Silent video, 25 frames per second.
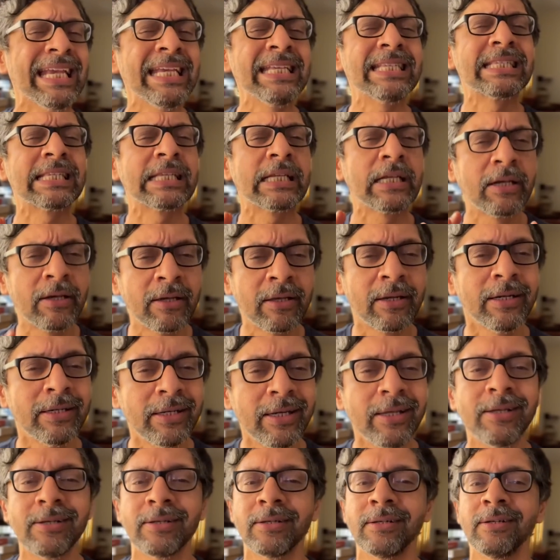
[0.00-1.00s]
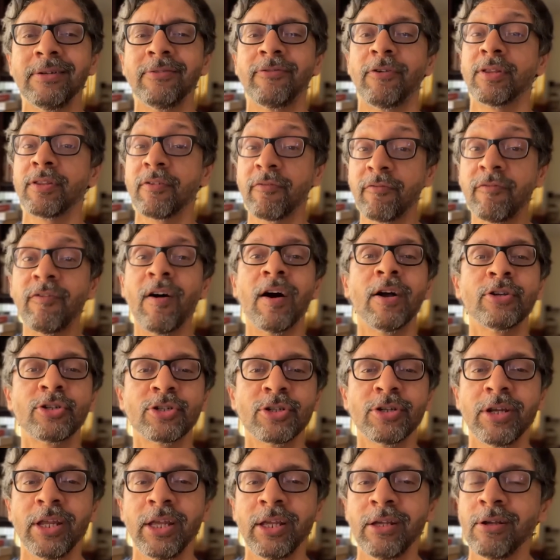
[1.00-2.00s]
is critical for the
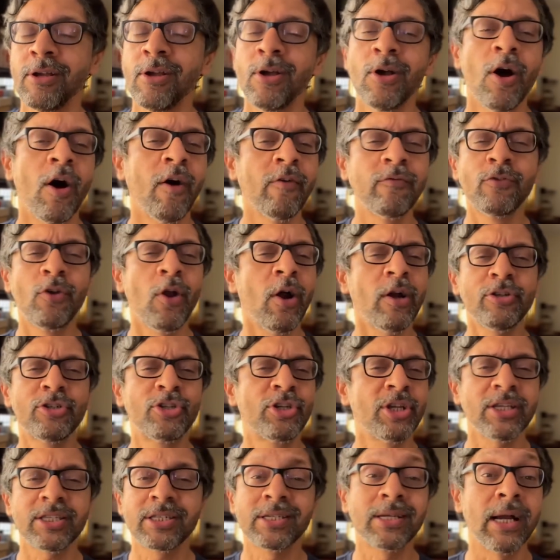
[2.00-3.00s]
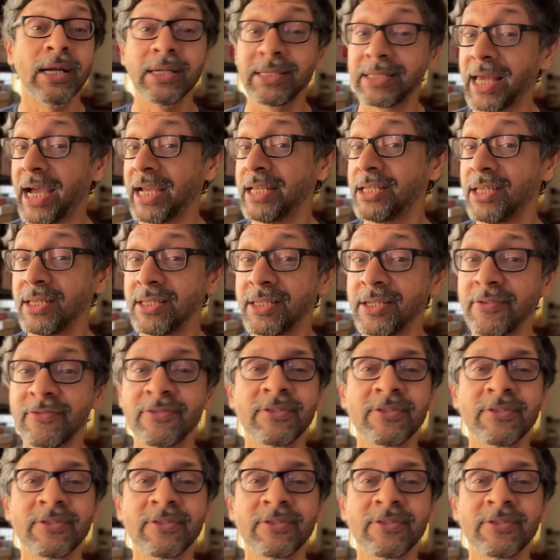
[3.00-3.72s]
functioning of not just our digestive